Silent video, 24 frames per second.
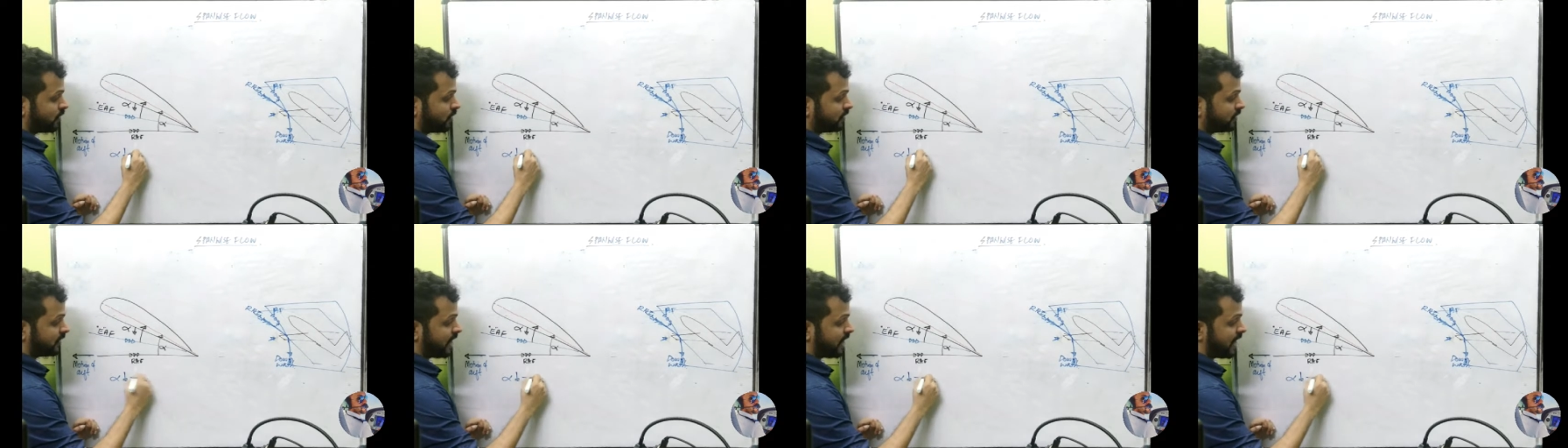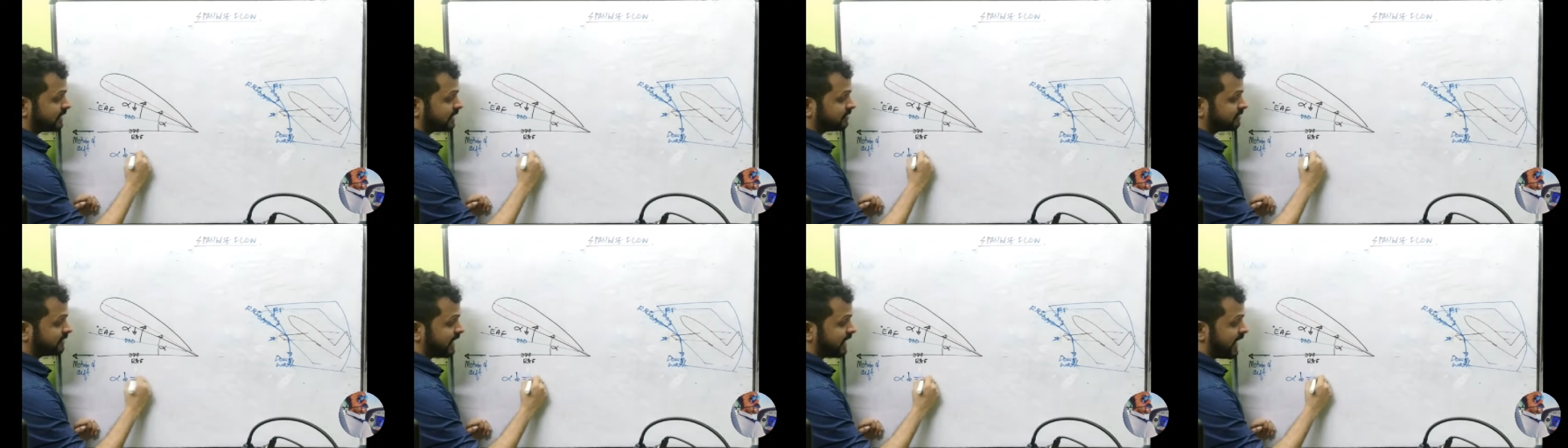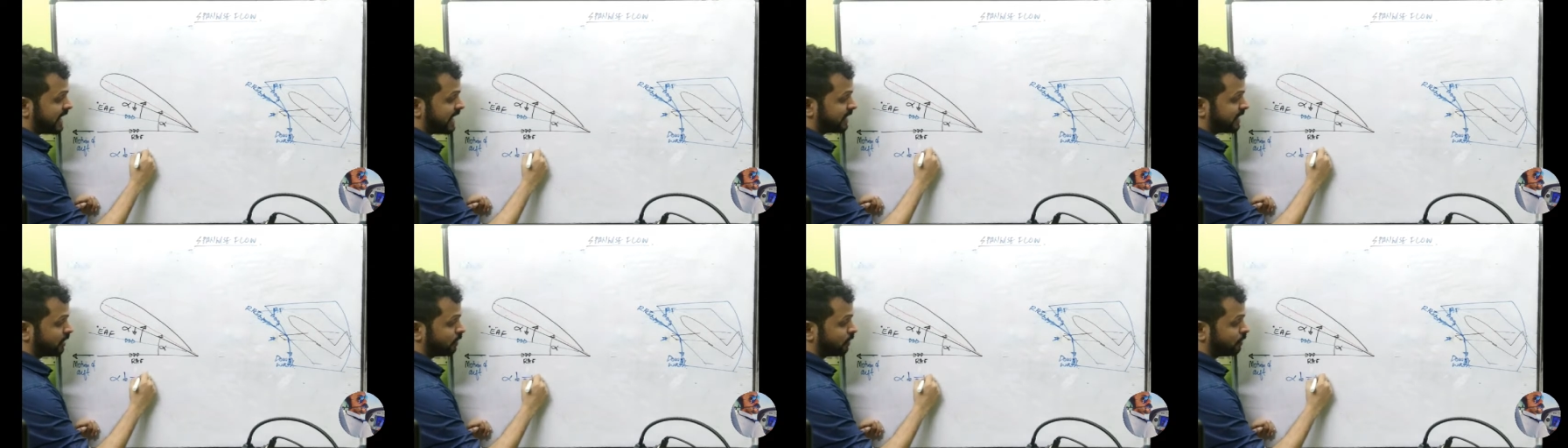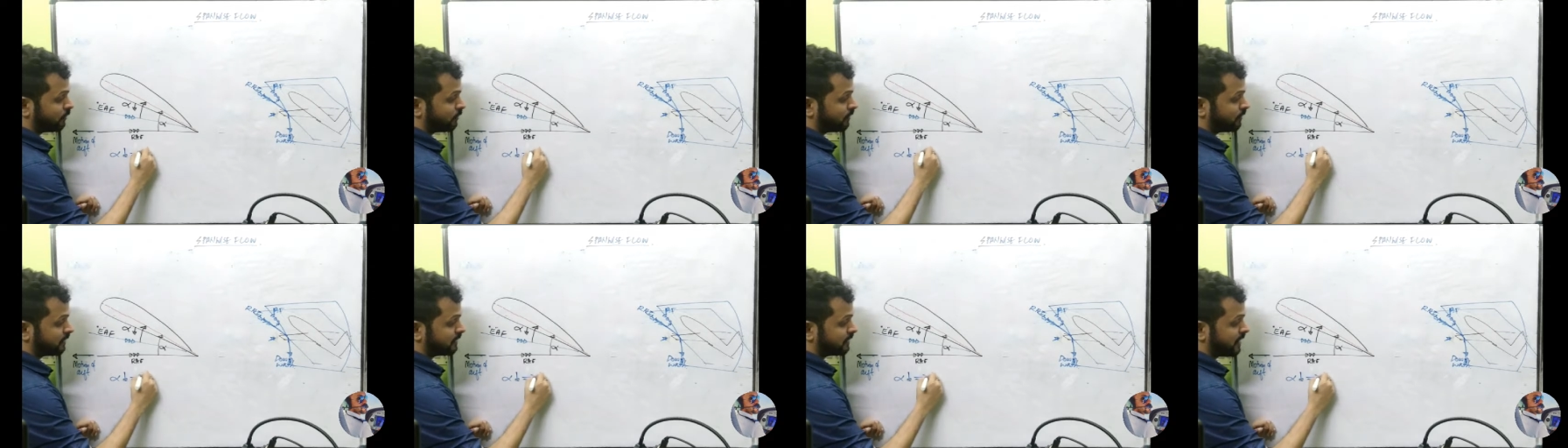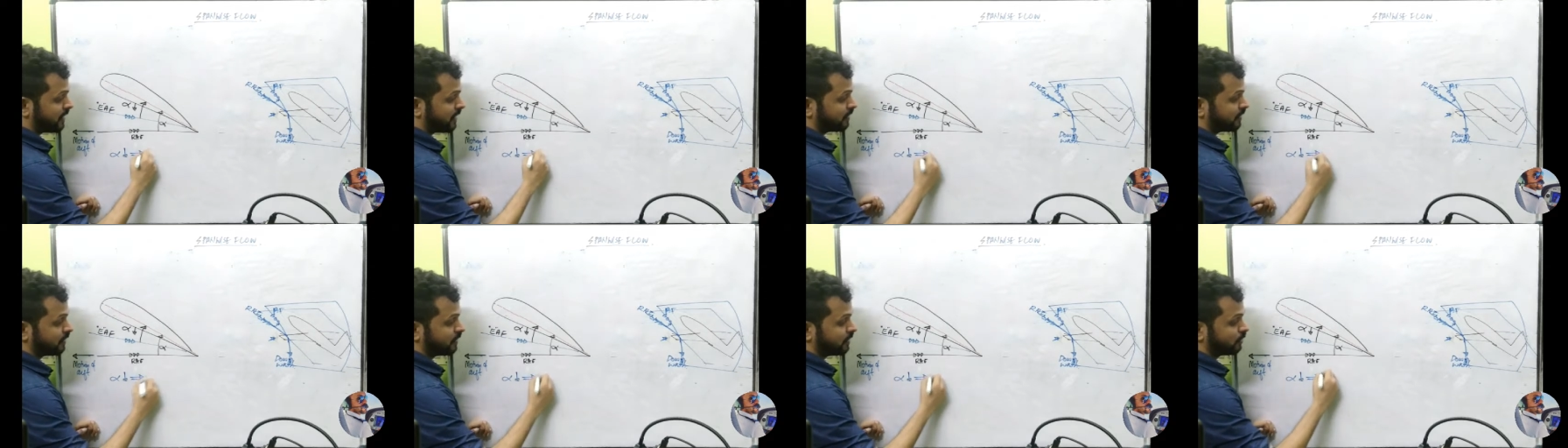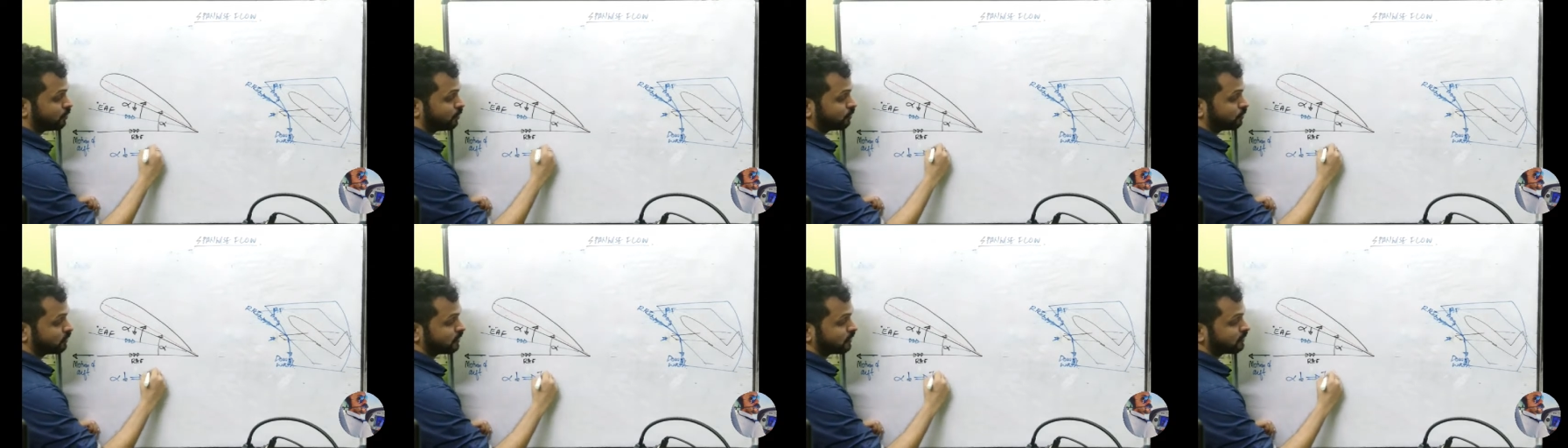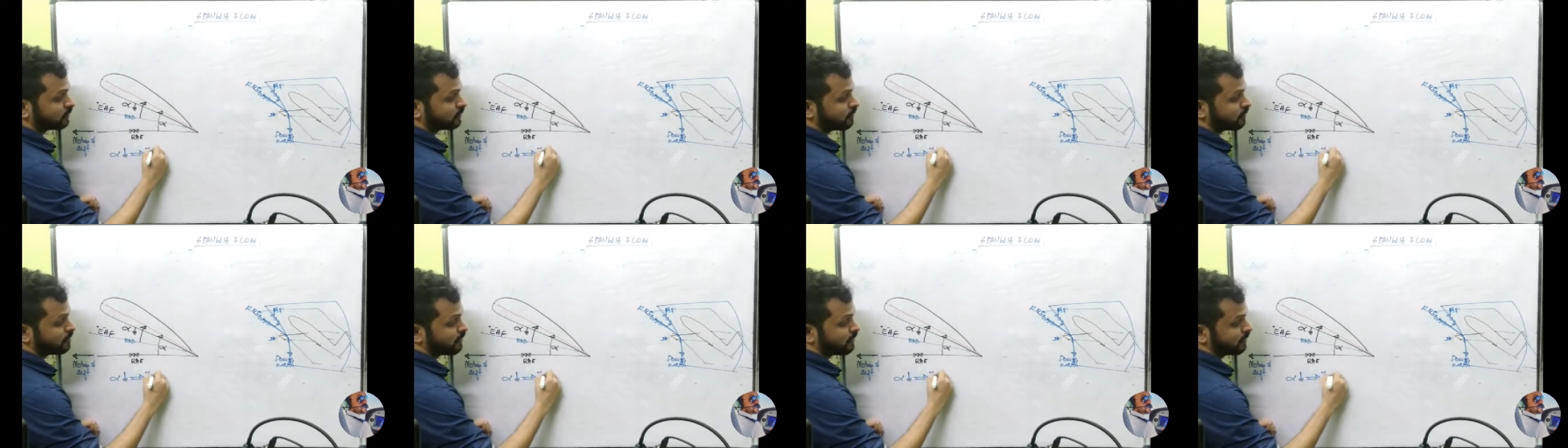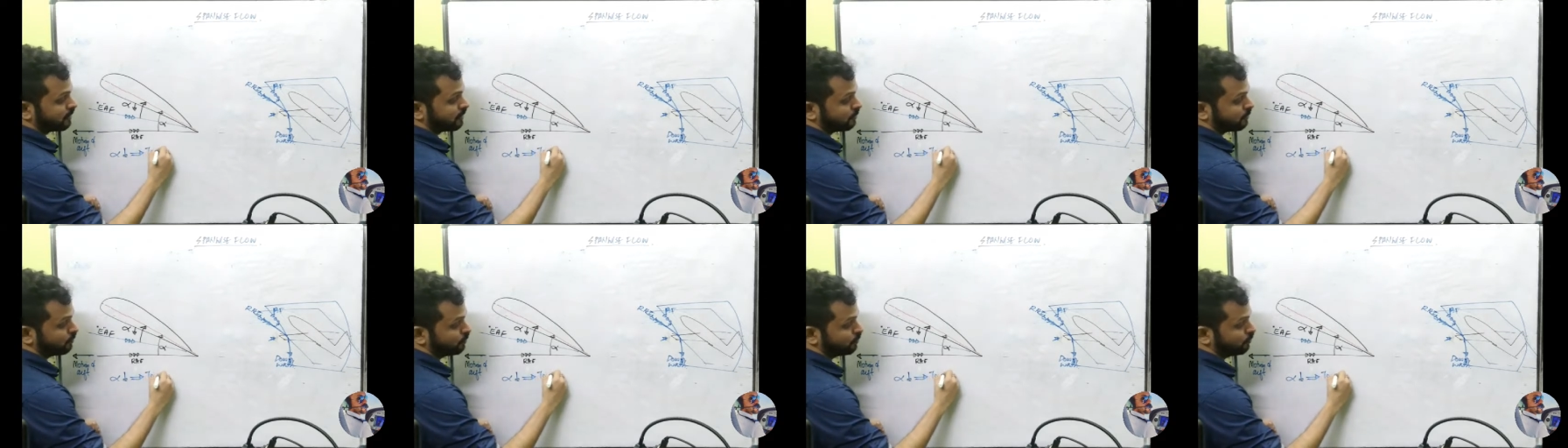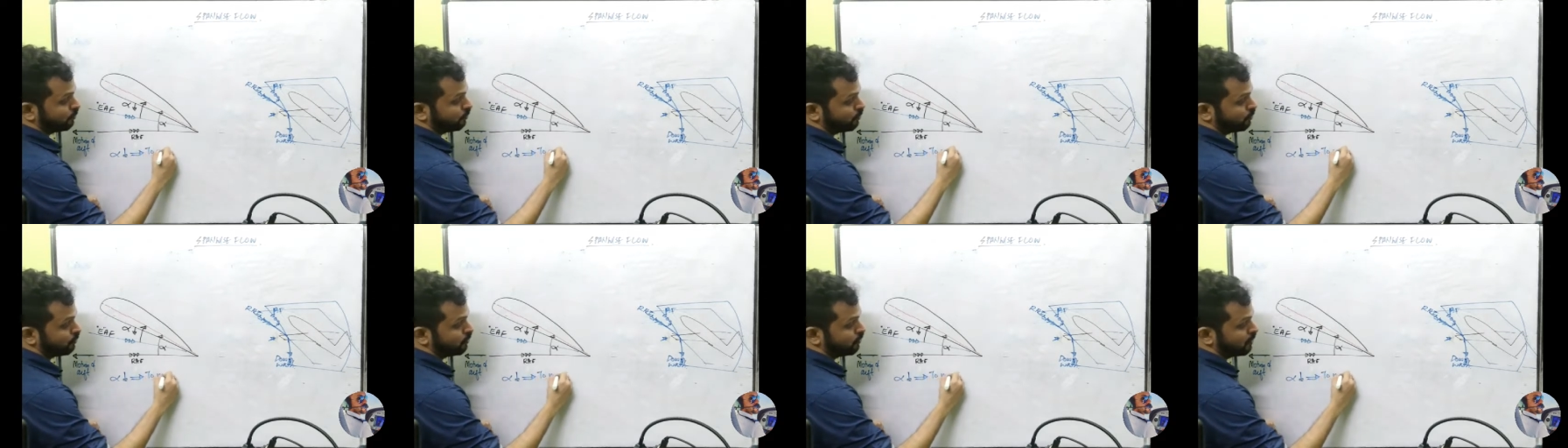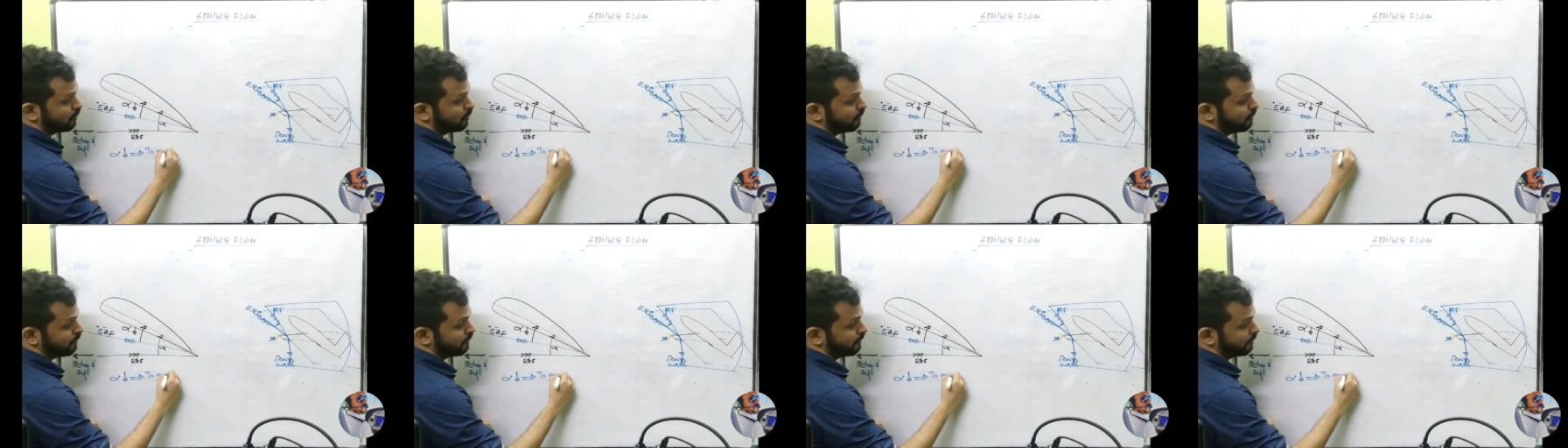as the angle of attack reduces, to